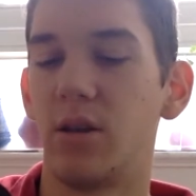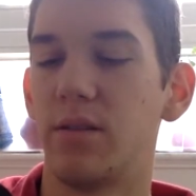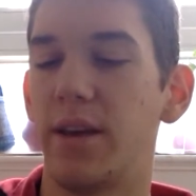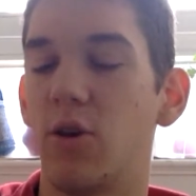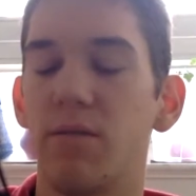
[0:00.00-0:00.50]

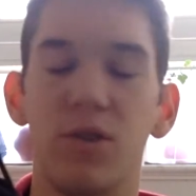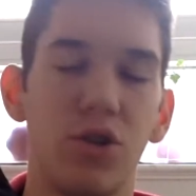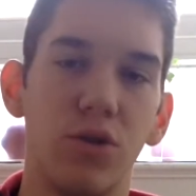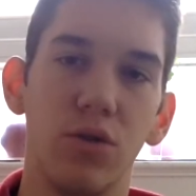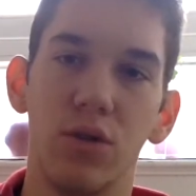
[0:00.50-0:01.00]
take off the
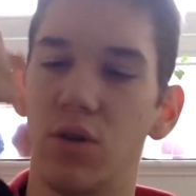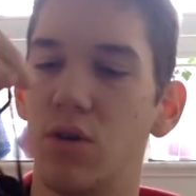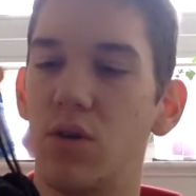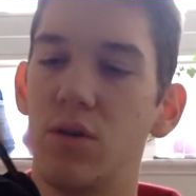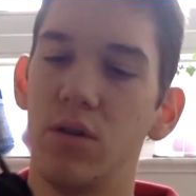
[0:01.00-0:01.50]
shoes
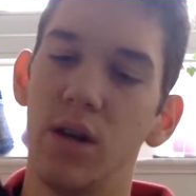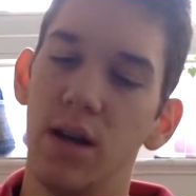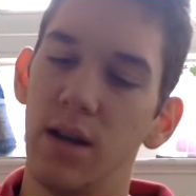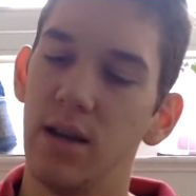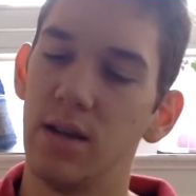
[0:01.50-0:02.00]
or
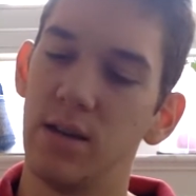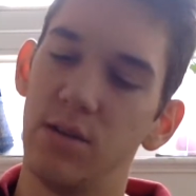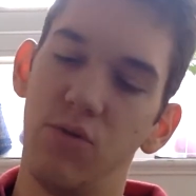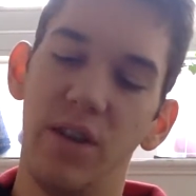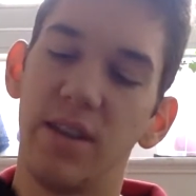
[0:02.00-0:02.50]

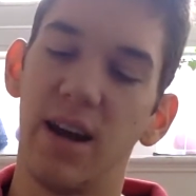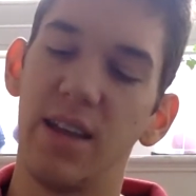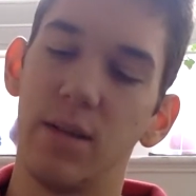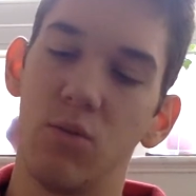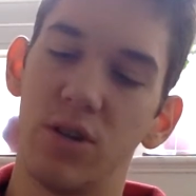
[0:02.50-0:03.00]
retie
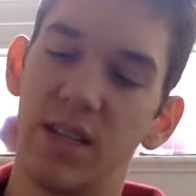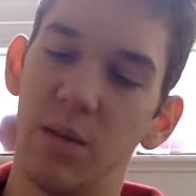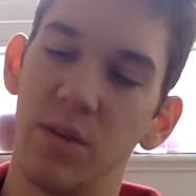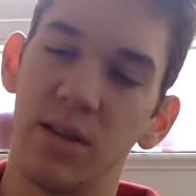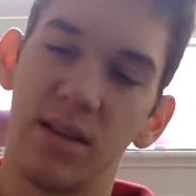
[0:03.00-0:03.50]
them or
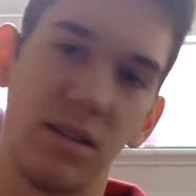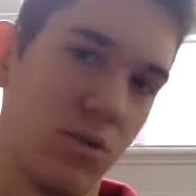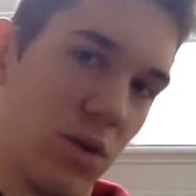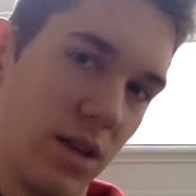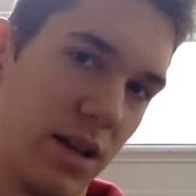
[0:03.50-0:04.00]
something, this
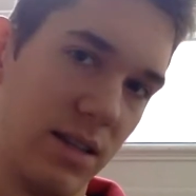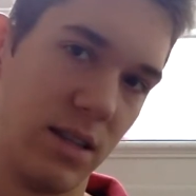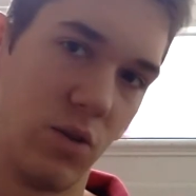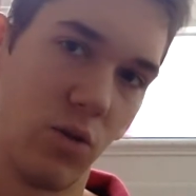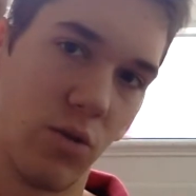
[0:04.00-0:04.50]
is really
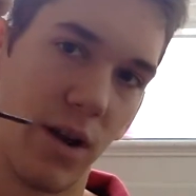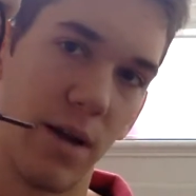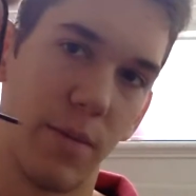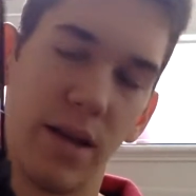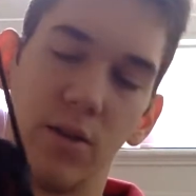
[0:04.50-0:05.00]
easy to
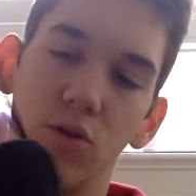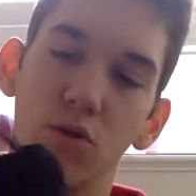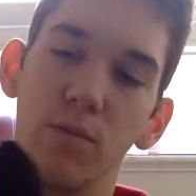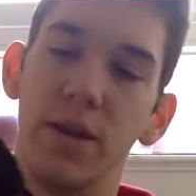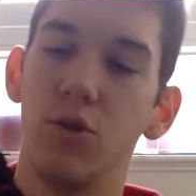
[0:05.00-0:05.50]
grab and
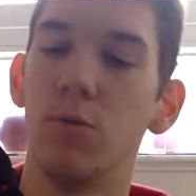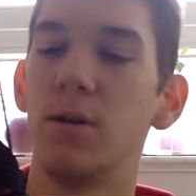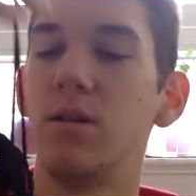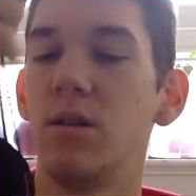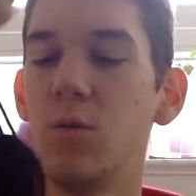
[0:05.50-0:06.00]
to
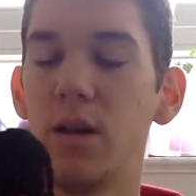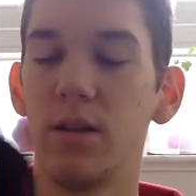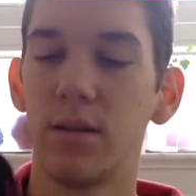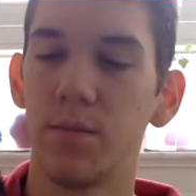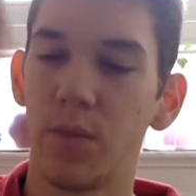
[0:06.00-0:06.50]
maneuver with.